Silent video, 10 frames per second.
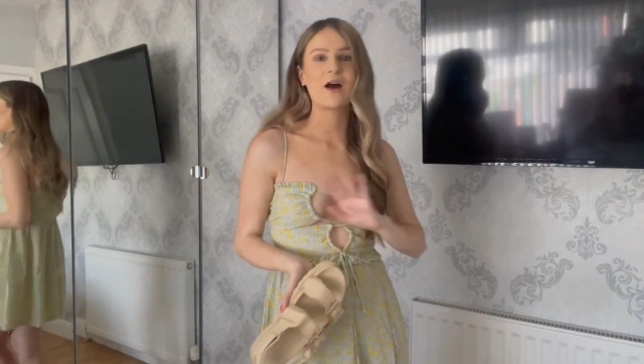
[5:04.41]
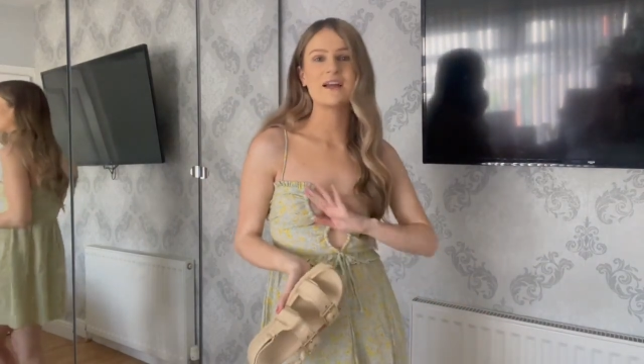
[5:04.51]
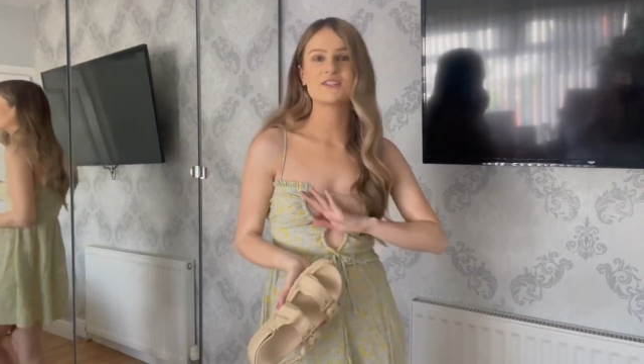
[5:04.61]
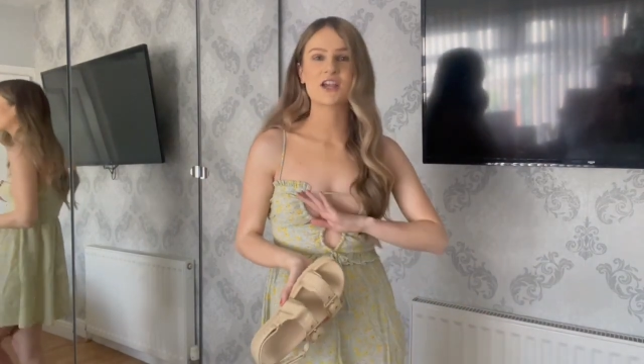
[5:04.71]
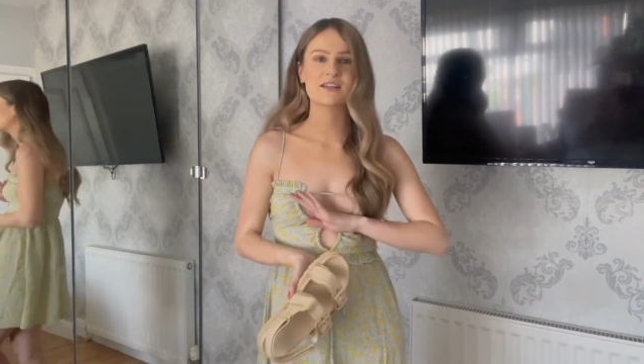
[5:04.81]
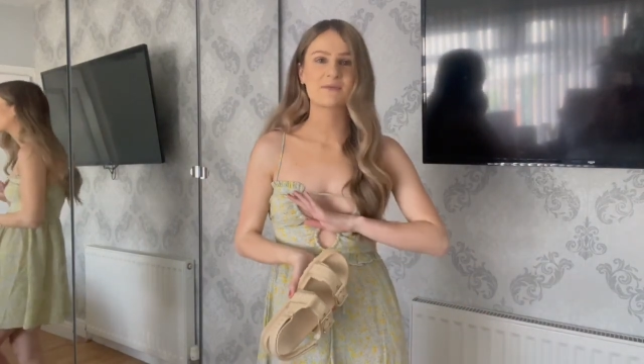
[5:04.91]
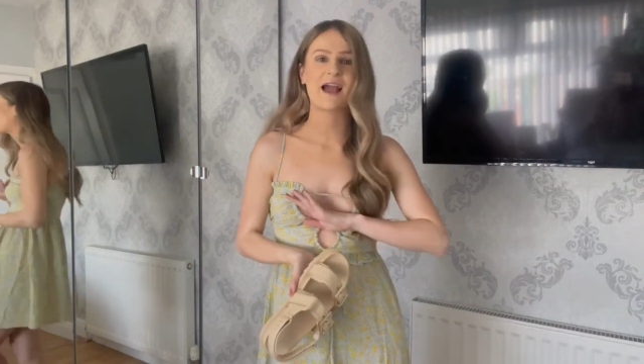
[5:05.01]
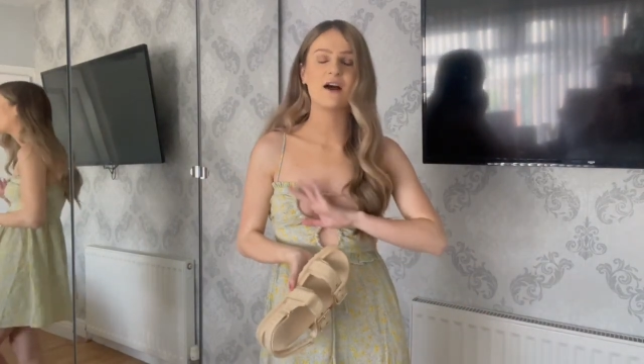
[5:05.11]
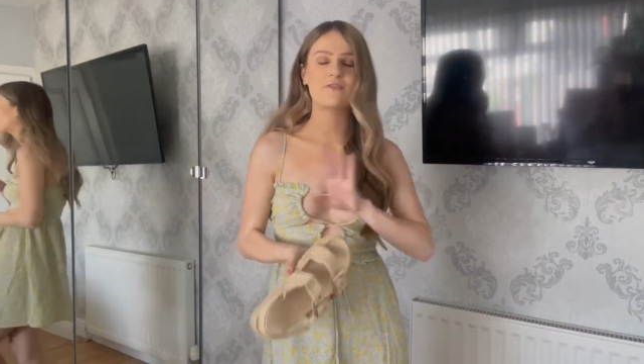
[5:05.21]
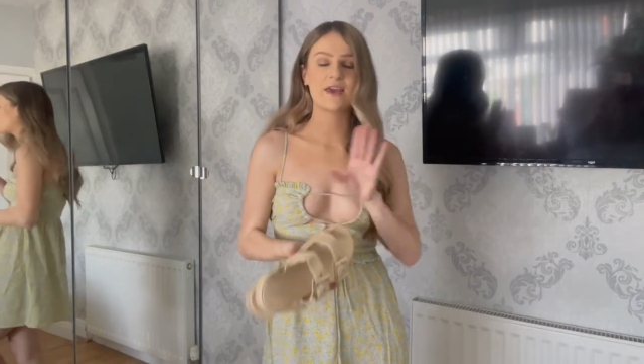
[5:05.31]
I change my
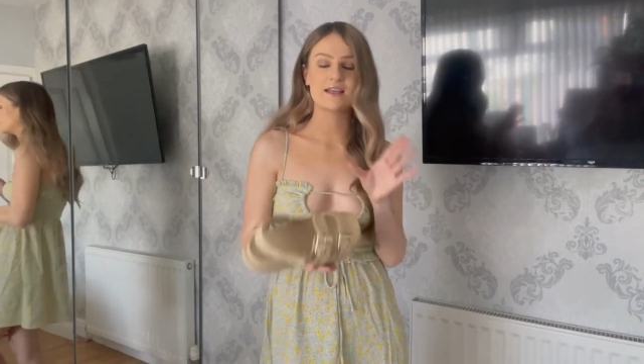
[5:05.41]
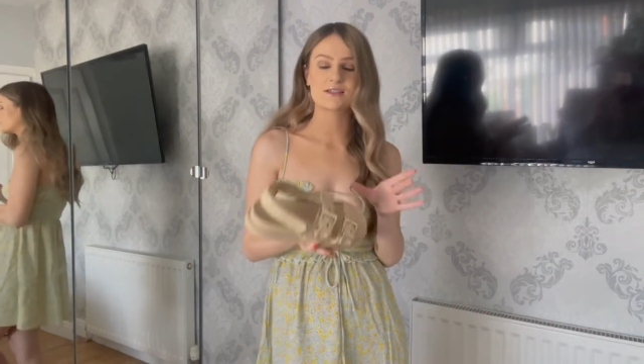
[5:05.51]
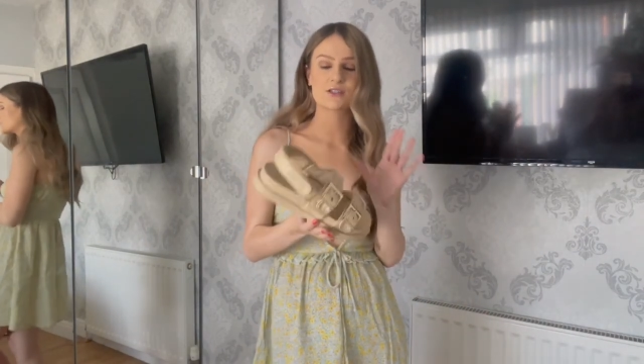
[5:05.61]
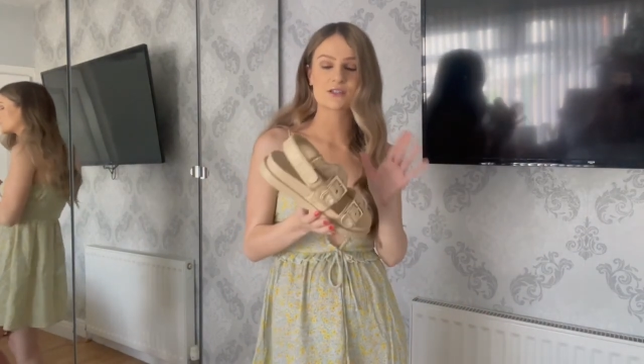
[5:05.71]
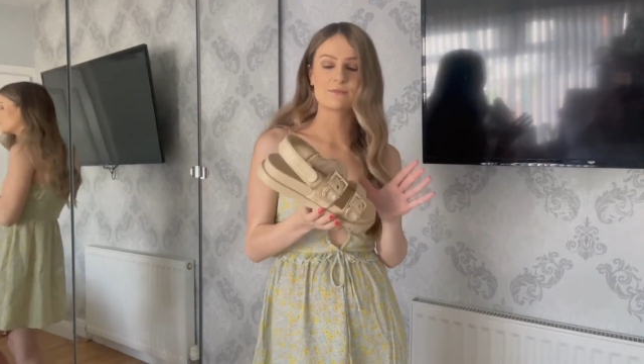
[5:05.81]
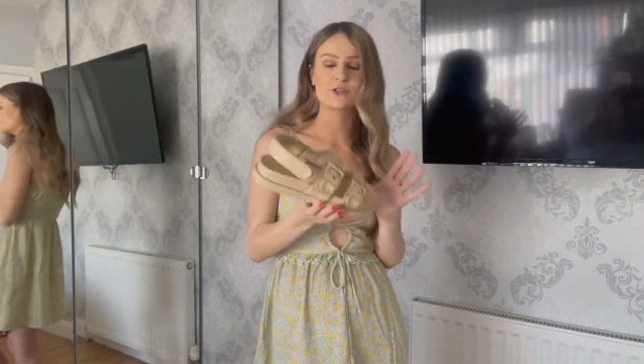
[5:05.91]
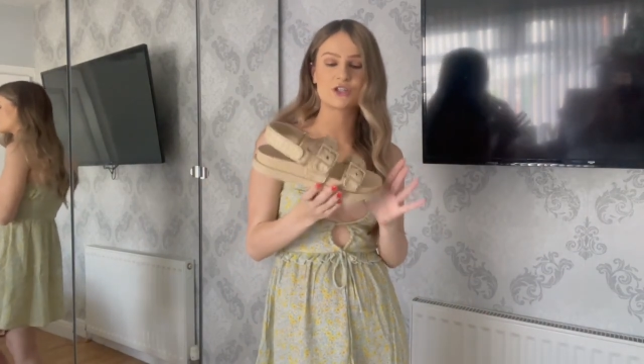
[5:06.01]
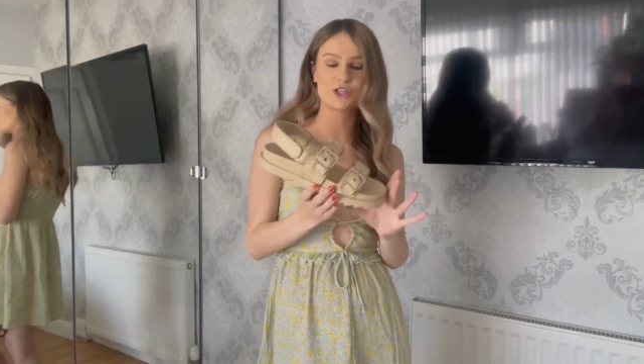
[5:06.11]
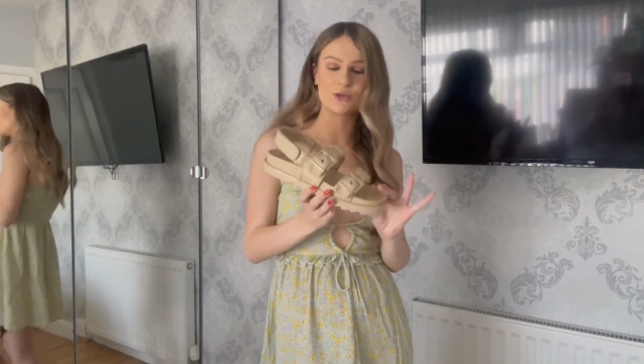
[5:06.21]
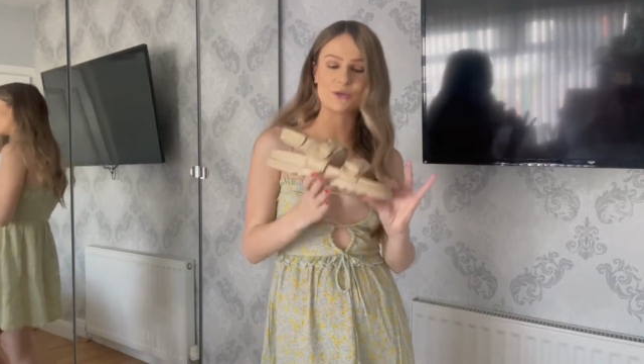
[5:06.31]
outfit is some
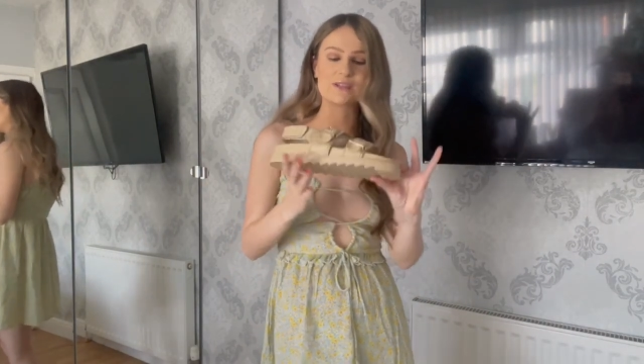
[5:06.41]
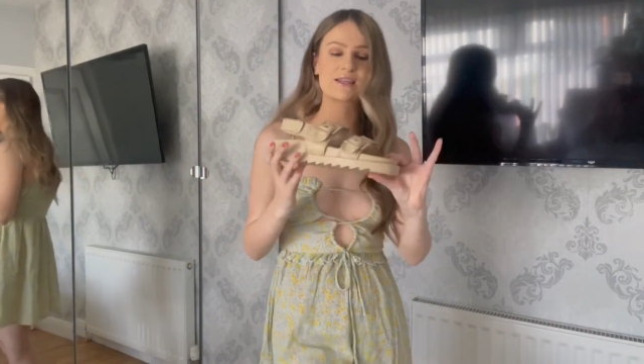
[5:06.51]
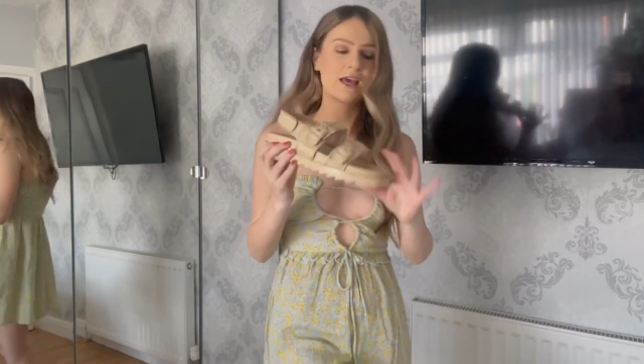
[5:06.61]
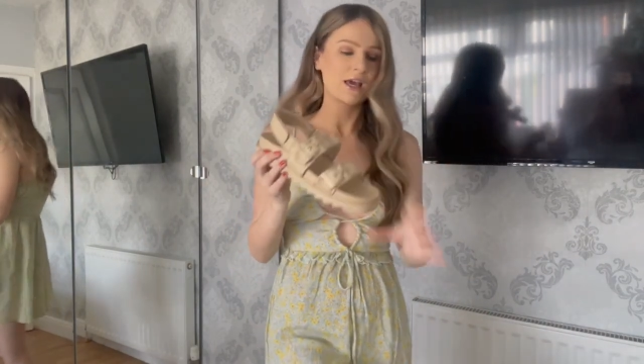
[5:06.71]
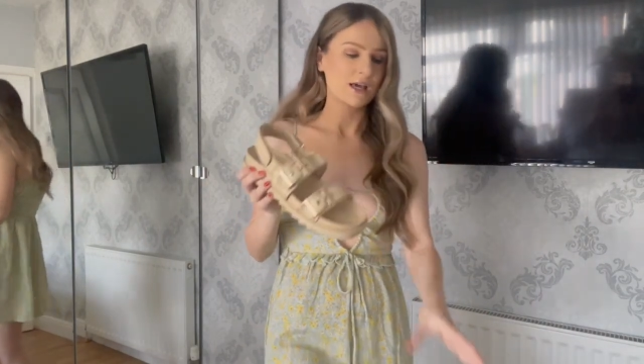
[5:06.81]
shoes.